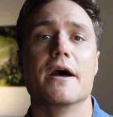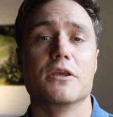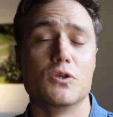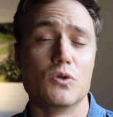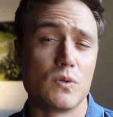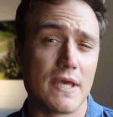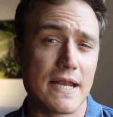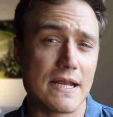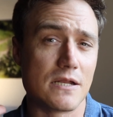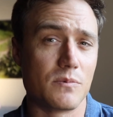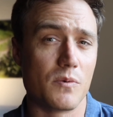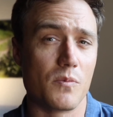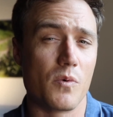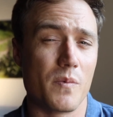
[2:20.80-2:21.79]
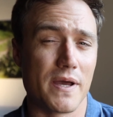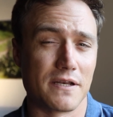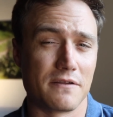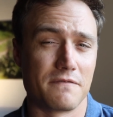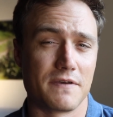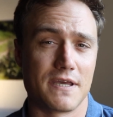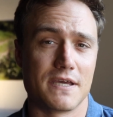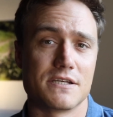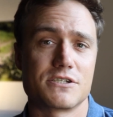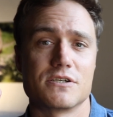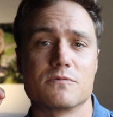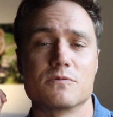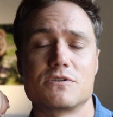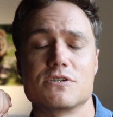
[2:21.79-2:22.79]
you get a little bit more
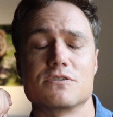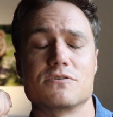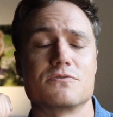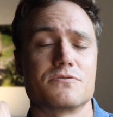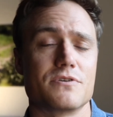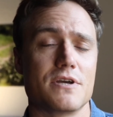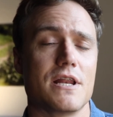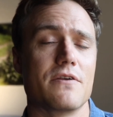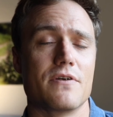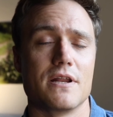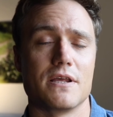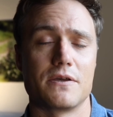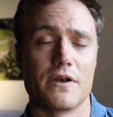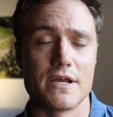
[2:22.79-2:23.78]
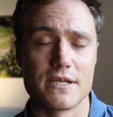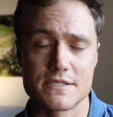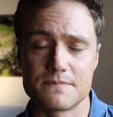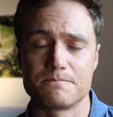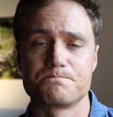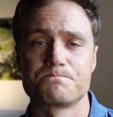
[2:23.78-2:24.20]
magnification, which is really, really great.